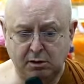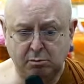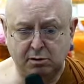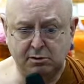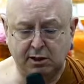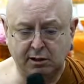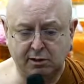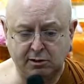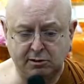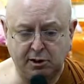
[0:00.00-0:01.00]
protect
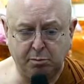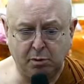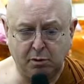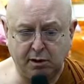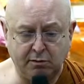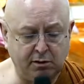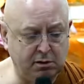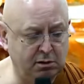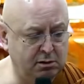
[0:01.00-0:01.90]
their sheep or whatever,